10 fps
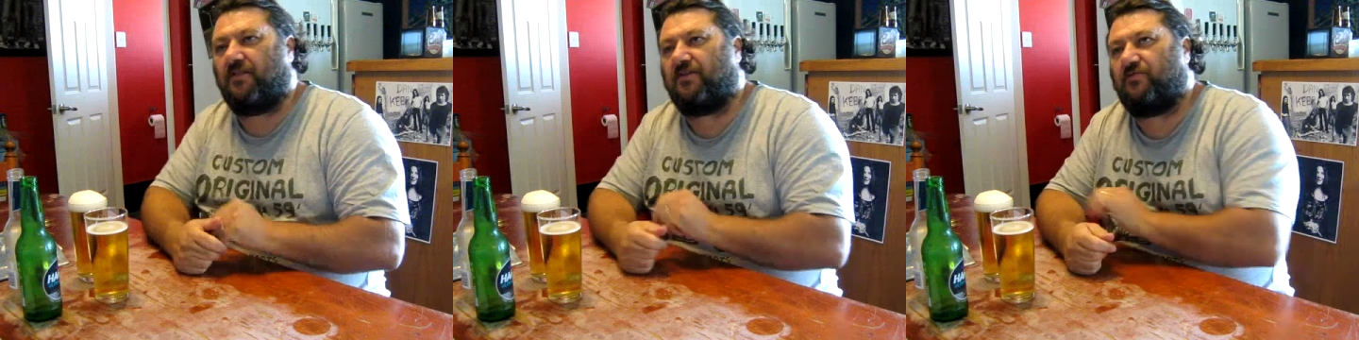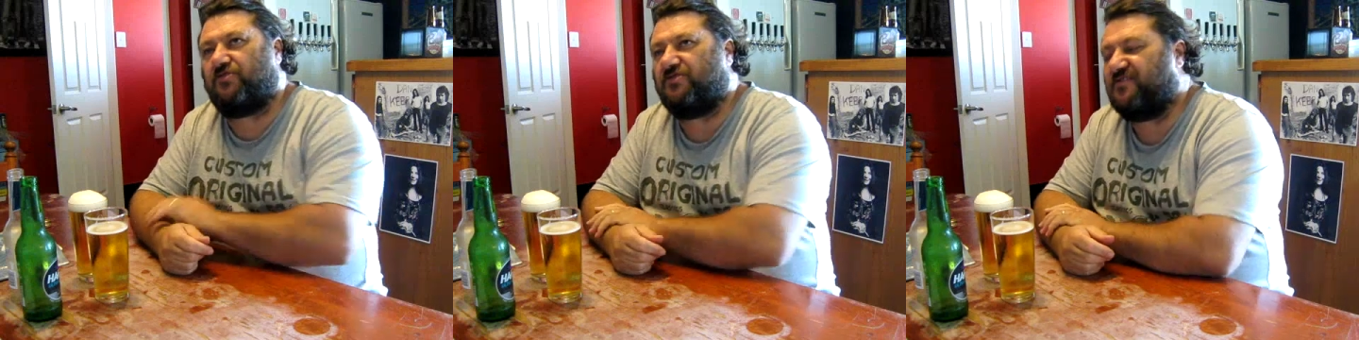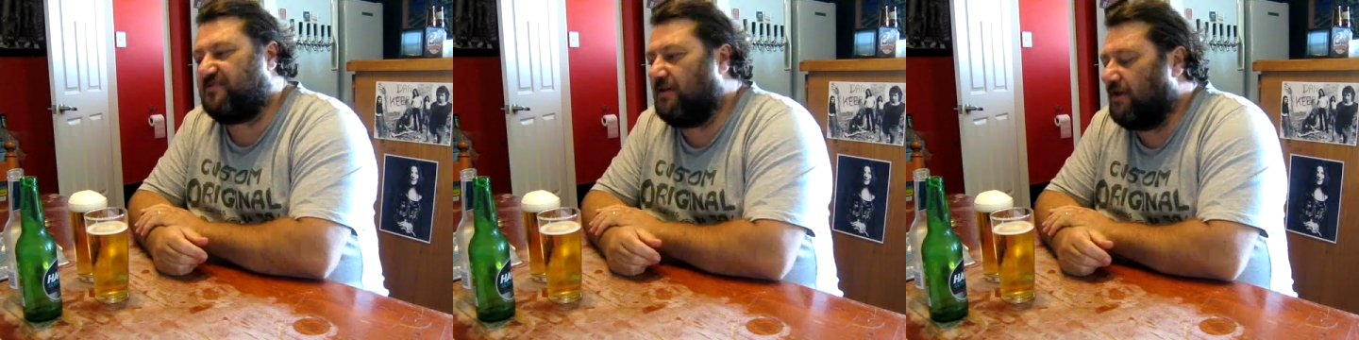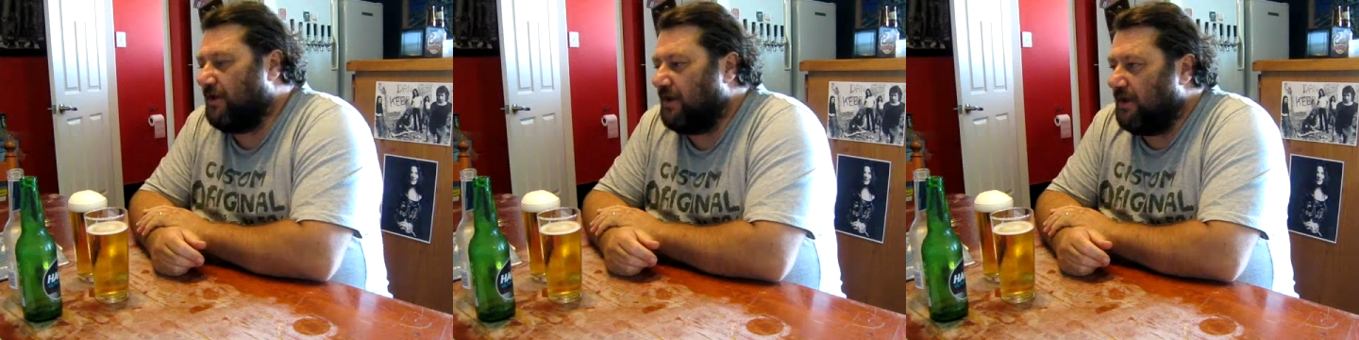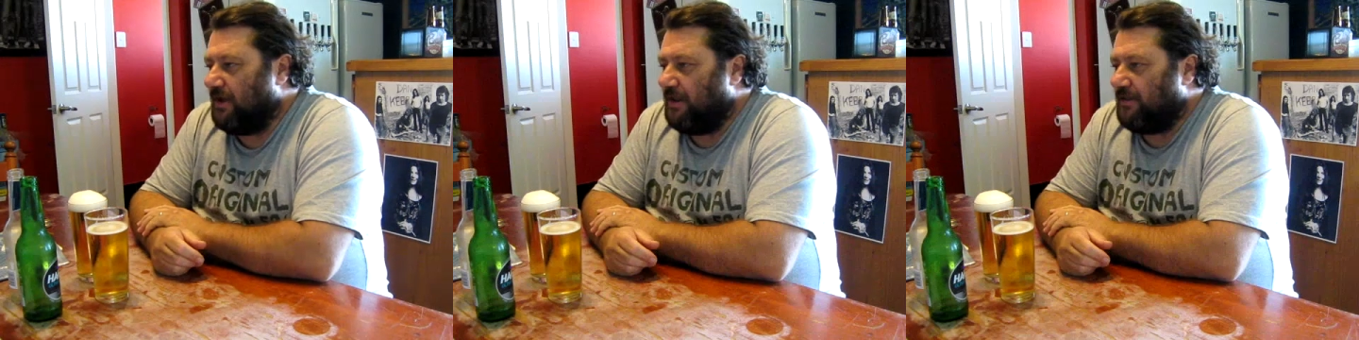liquid yeast.
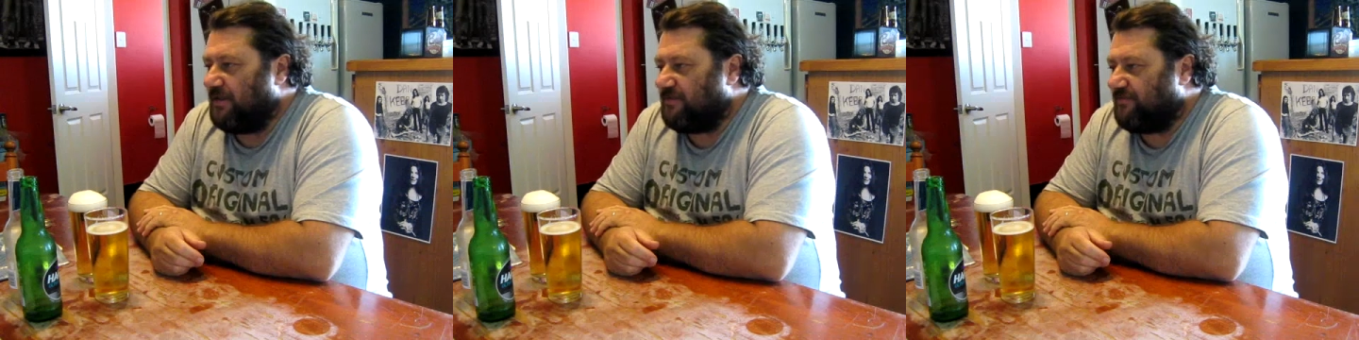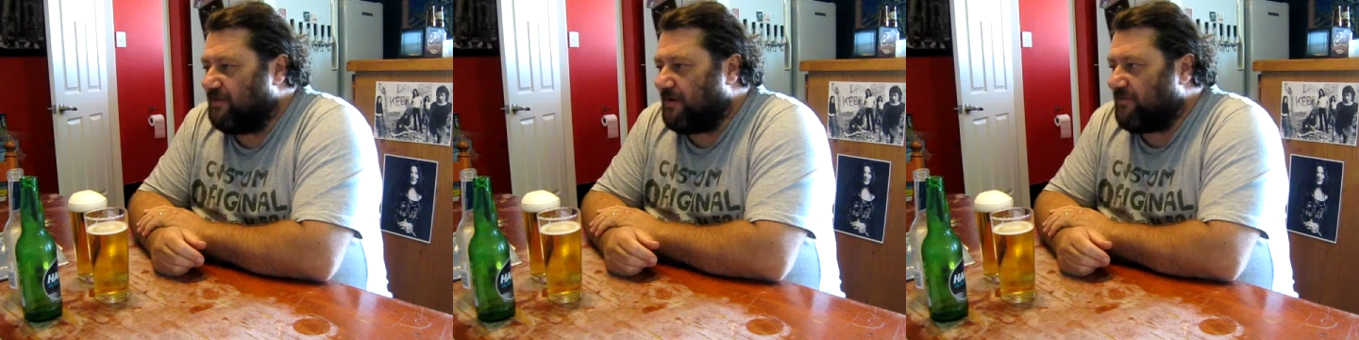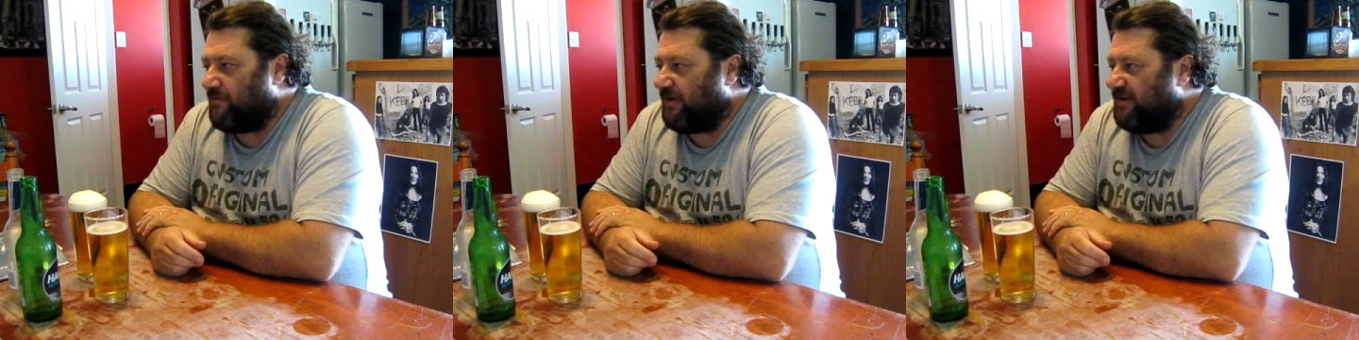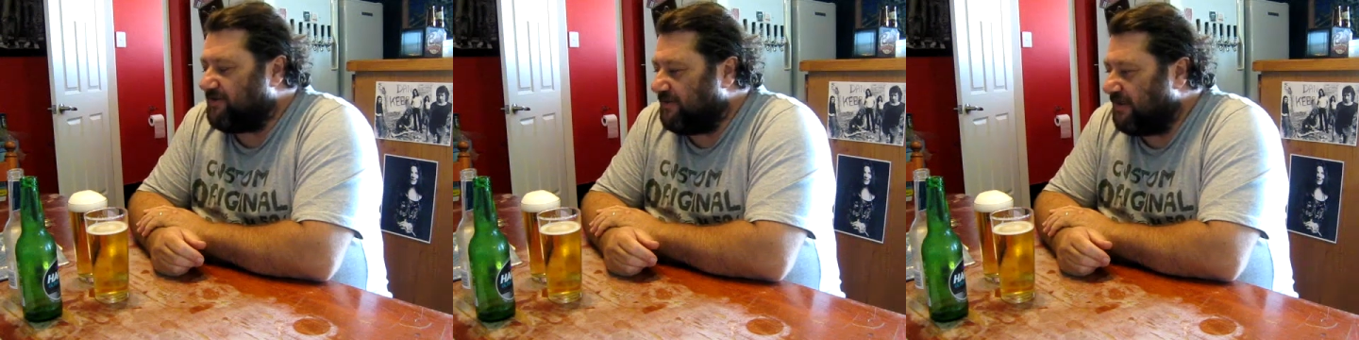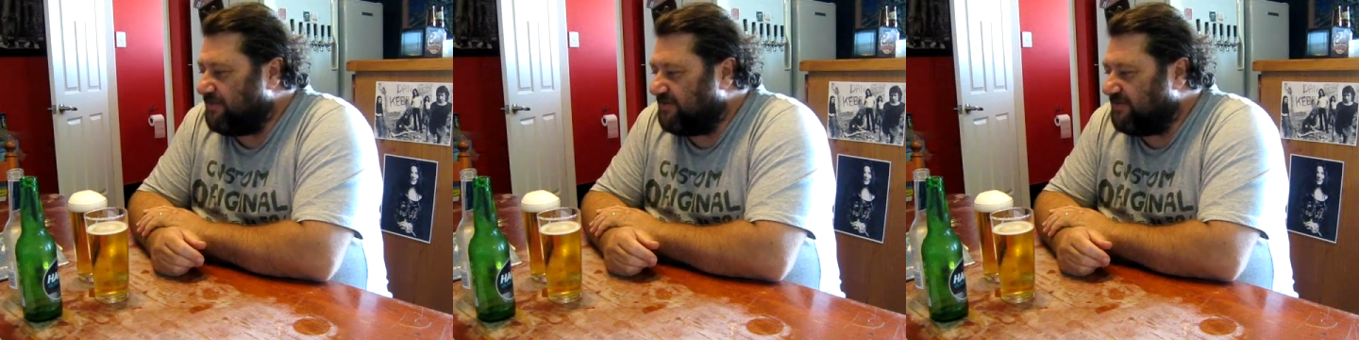There's a few other brands around.